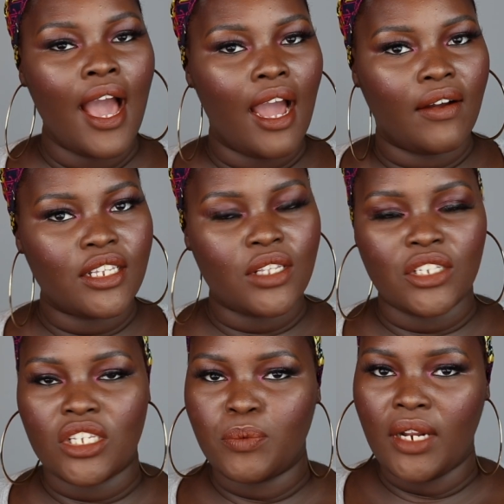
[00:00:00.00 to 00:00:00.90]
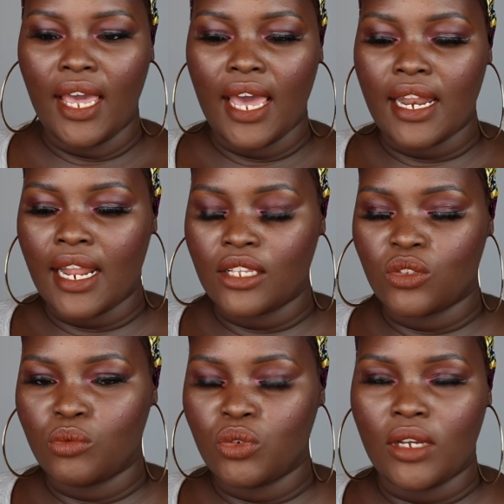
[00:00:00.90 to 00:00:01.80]
Alright, so I just went ahead and I
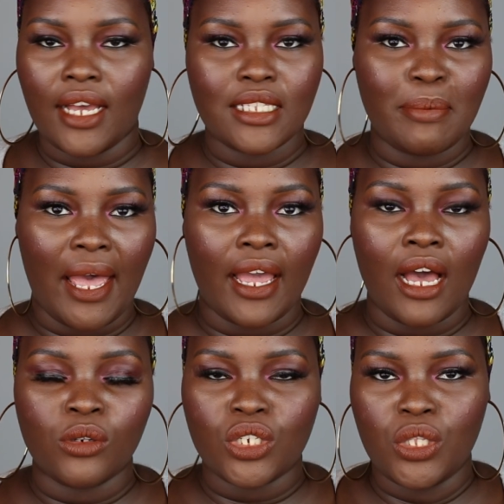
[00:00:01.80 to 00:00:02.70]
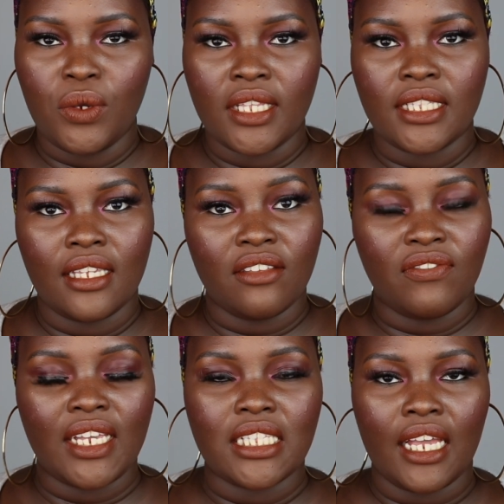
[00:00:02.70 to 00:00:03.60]
zoomed you guys back out just so you can see the
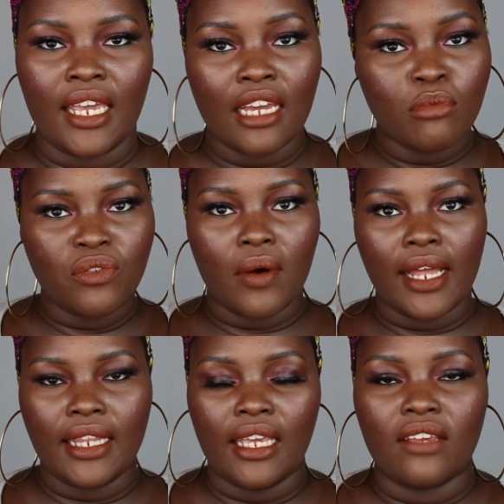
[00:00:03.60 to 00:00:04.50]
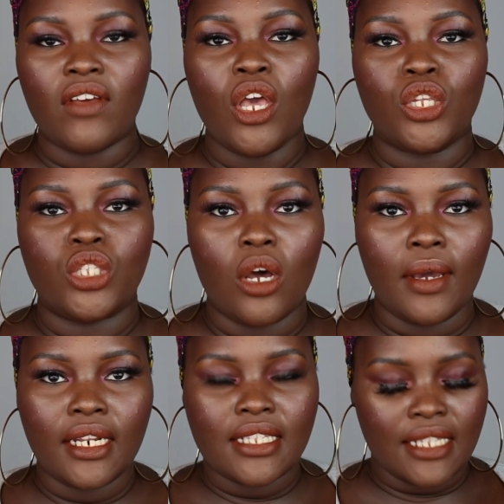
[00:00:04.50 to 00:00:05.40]
face again before I leave. So
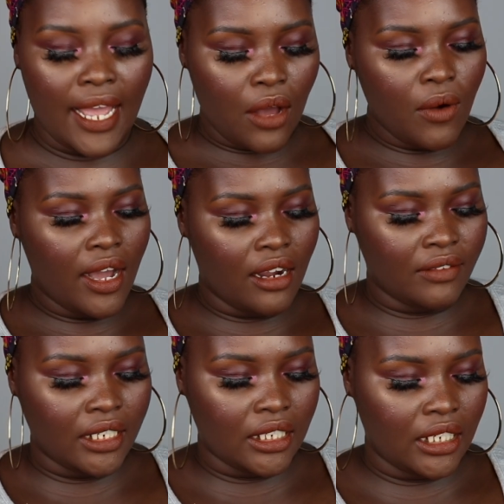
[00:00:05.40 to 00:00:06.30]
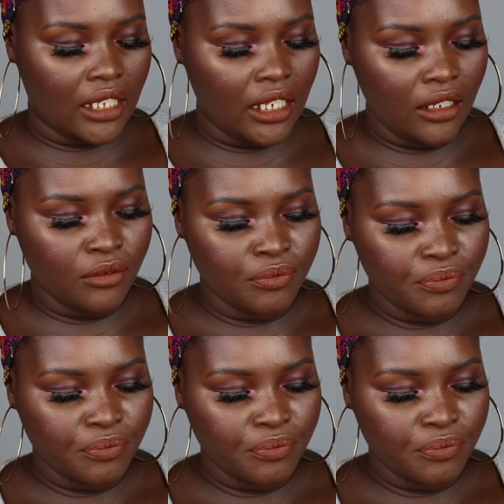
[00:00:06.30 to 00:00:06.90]
it is now currently,